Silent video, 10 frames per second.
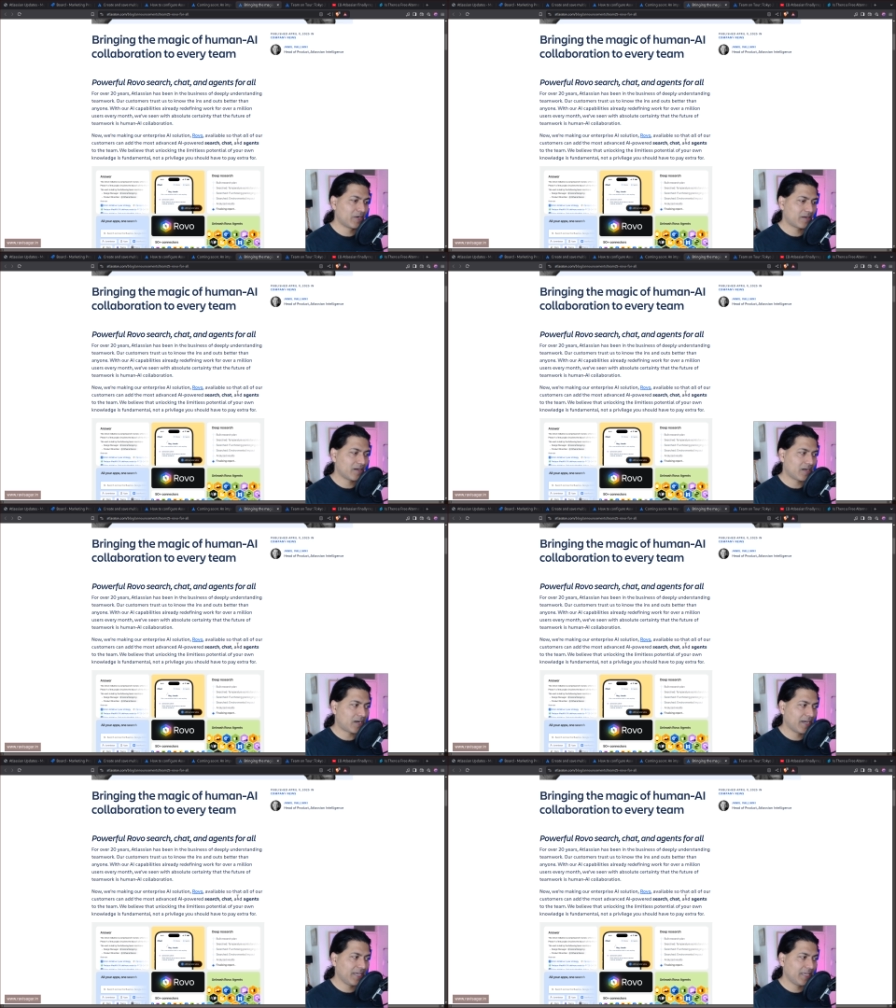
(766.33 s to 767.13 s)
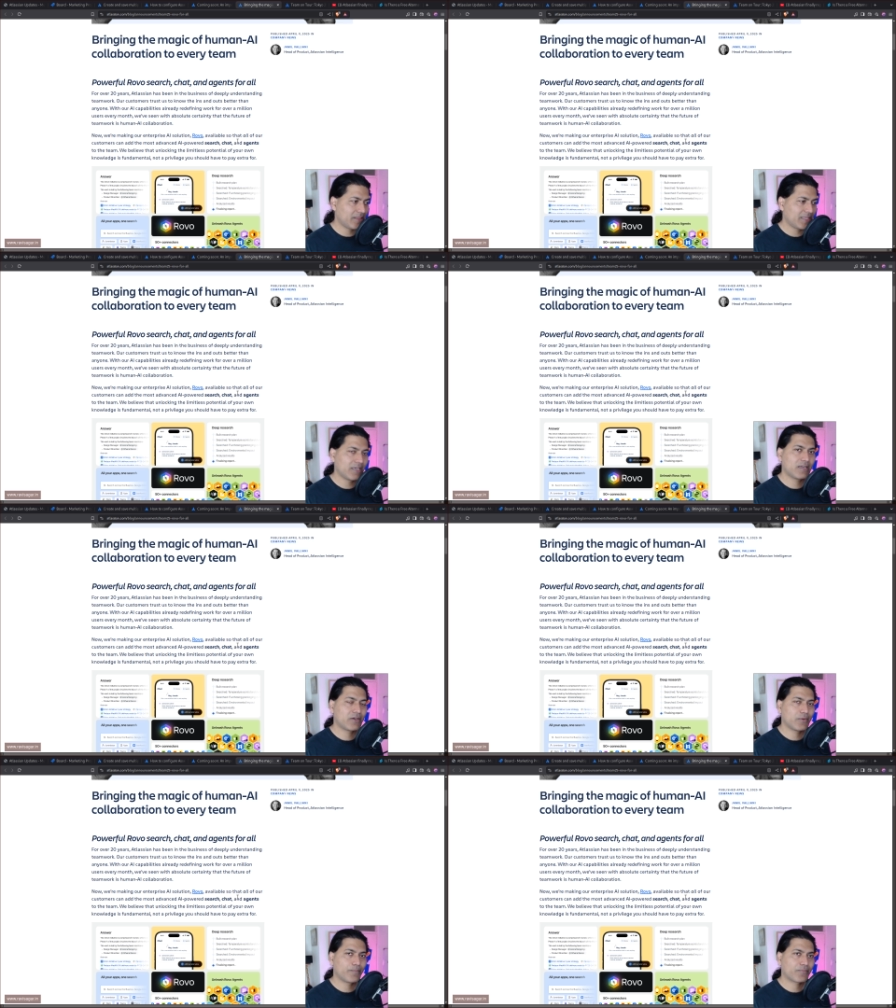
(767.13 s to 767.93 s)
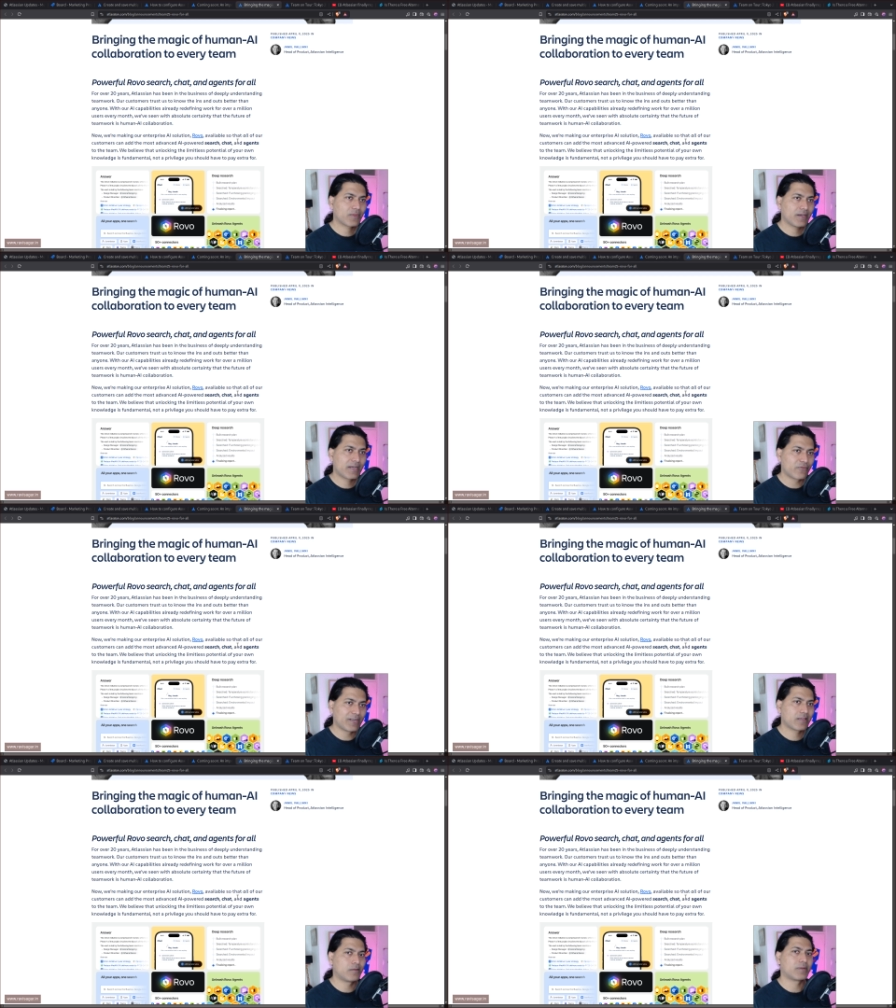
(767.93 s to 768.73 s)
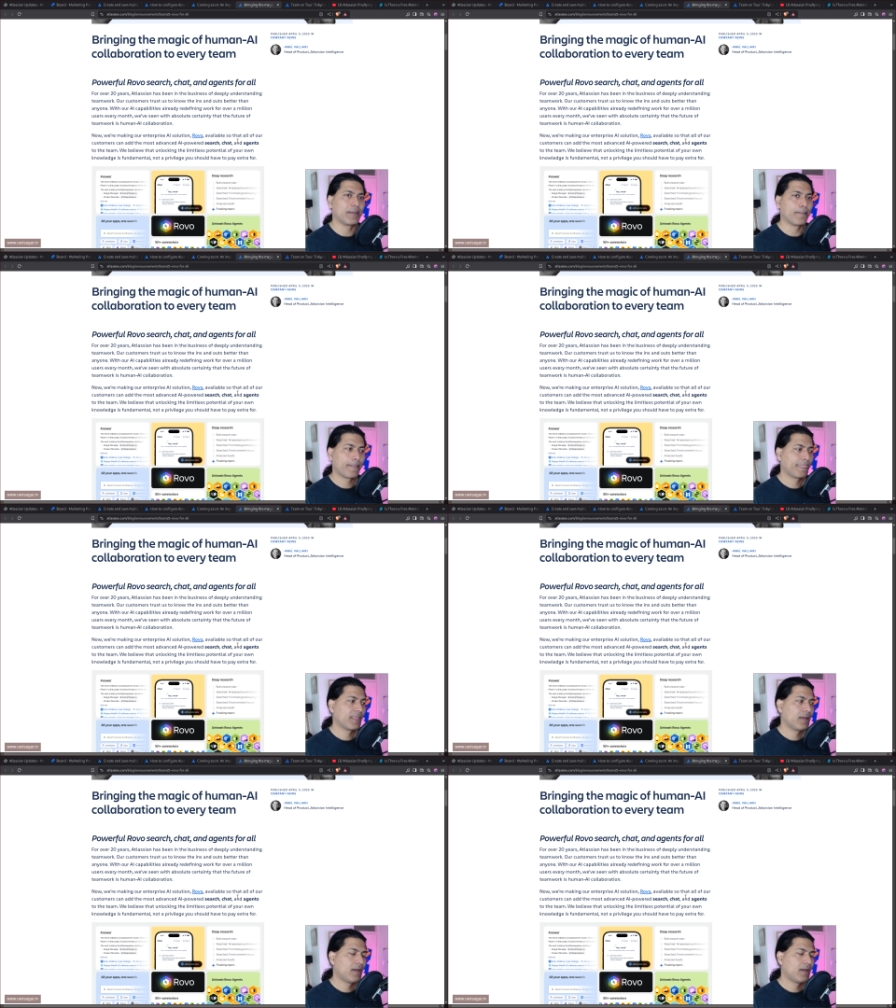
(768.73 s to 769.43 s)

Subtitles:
But I think it will take some time